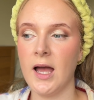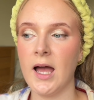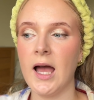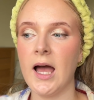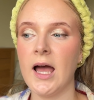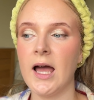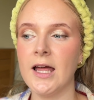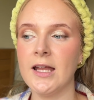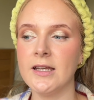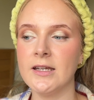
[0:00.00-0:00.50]

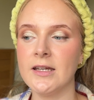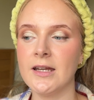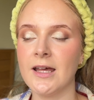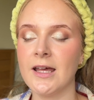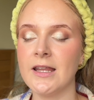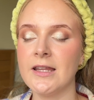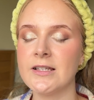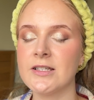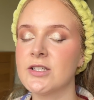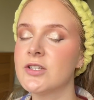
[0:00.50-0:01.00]
And
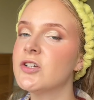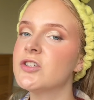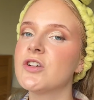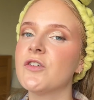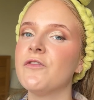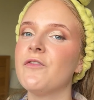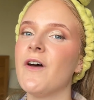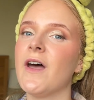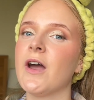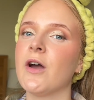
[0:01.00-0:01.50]
it's such a
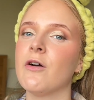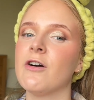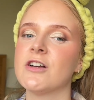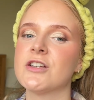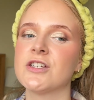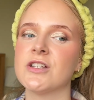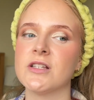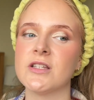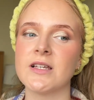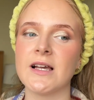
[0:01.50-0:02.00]
fair
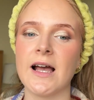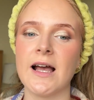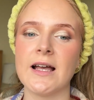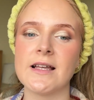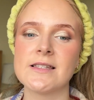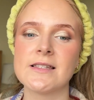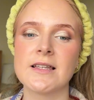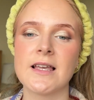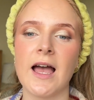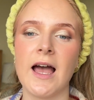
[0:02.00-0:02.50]
question to
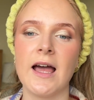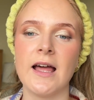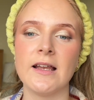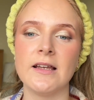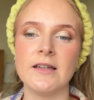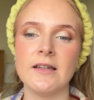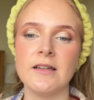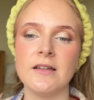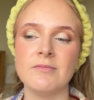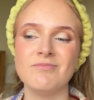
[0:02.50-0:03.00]
ask,
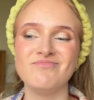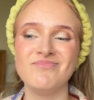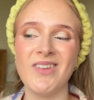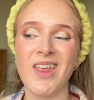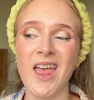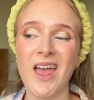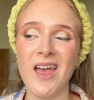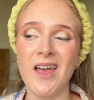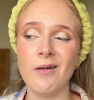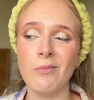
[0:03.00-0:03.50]
and
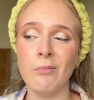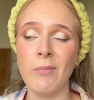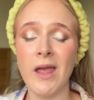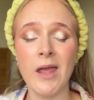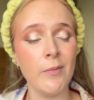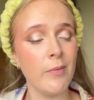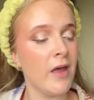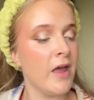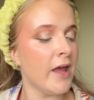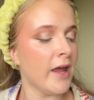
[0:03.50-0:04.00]
yeah,
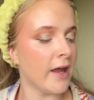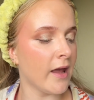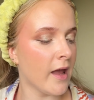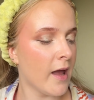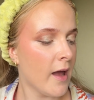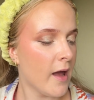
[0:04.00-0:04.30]
maybe.